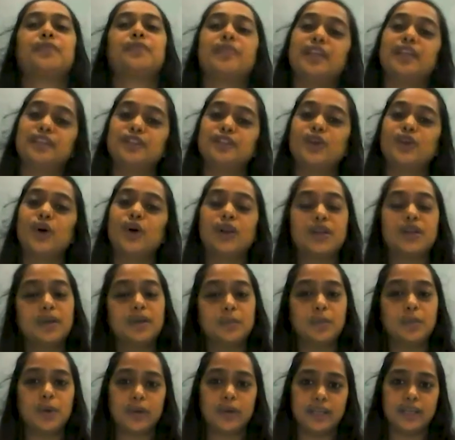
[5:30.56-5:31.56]
is called a
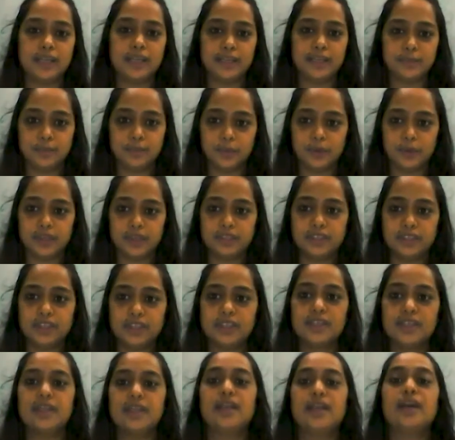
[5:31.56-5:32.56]
boiling point.
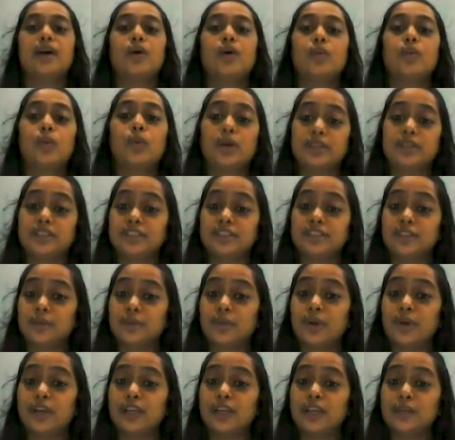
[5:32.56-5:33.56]
What is the
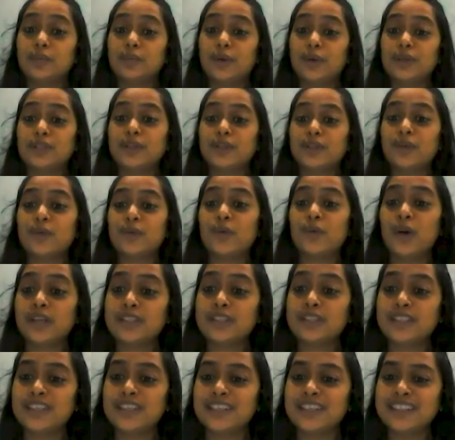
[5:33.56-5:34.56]
boiling point of
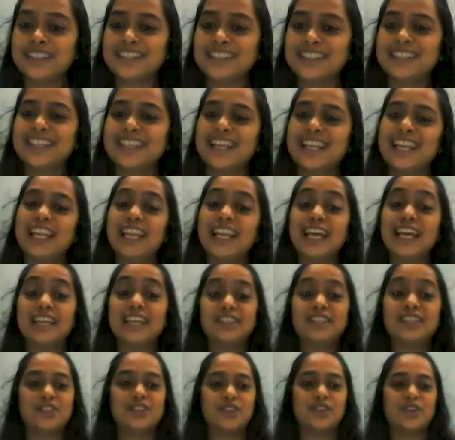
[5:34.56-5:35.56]
water?
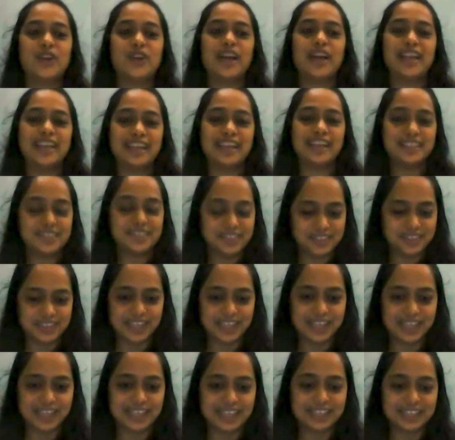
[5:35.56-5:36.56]
Let's try and
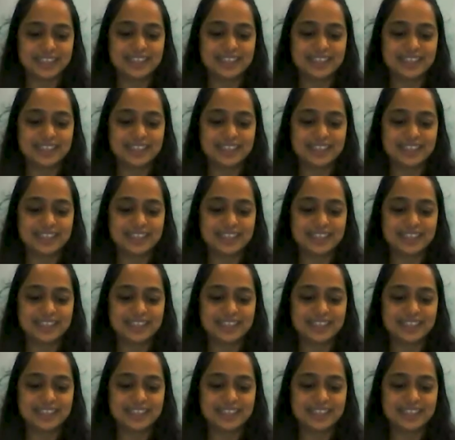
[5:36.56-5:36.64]
see.